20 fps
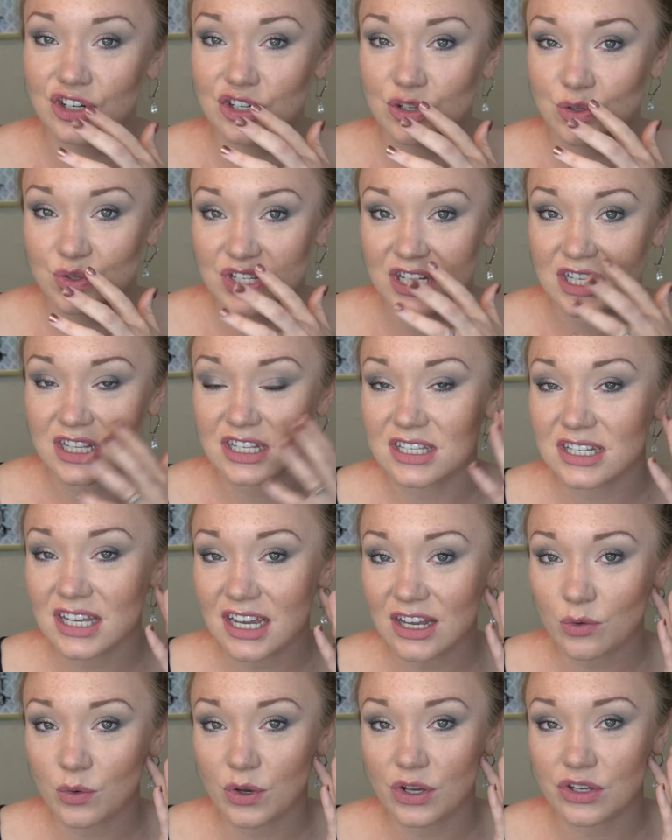and you see the
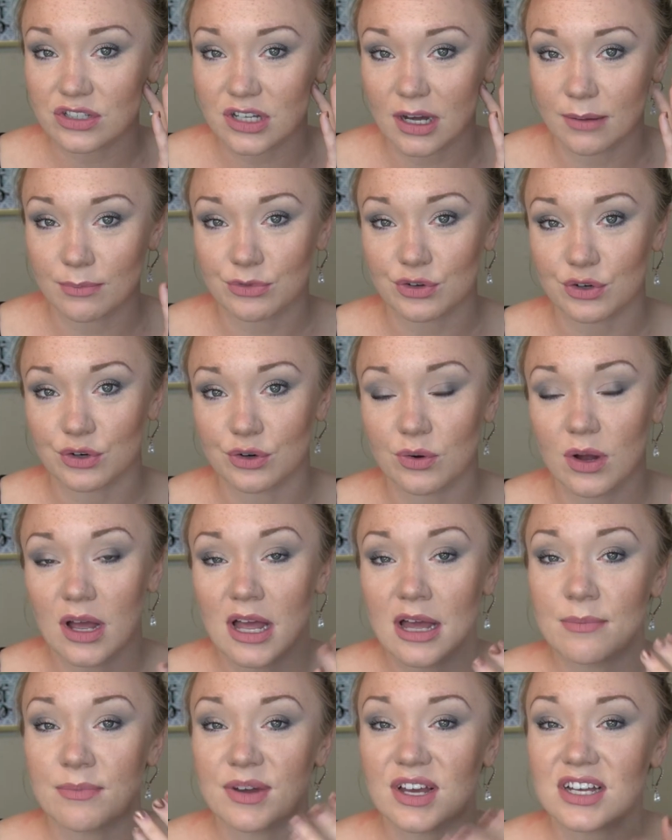skin oils come through
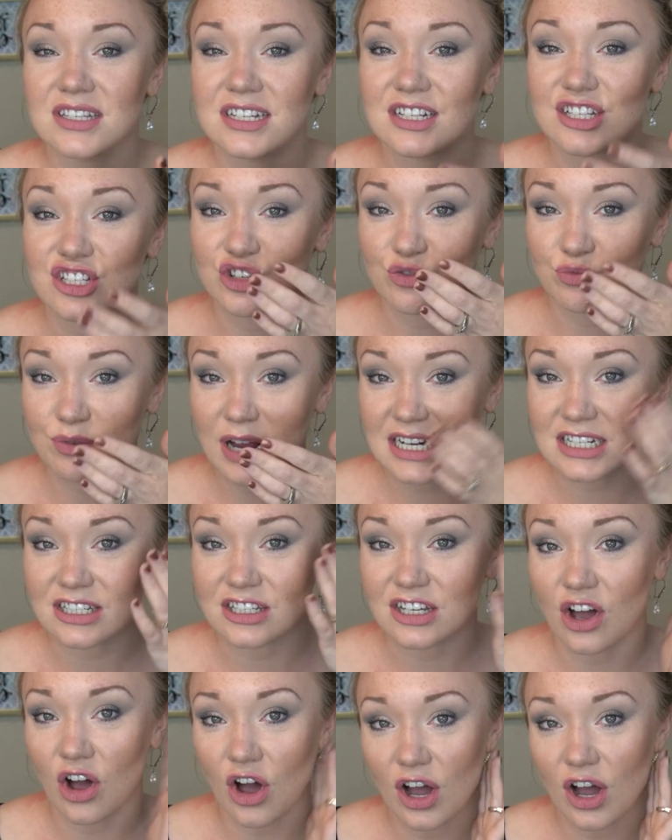because it's directly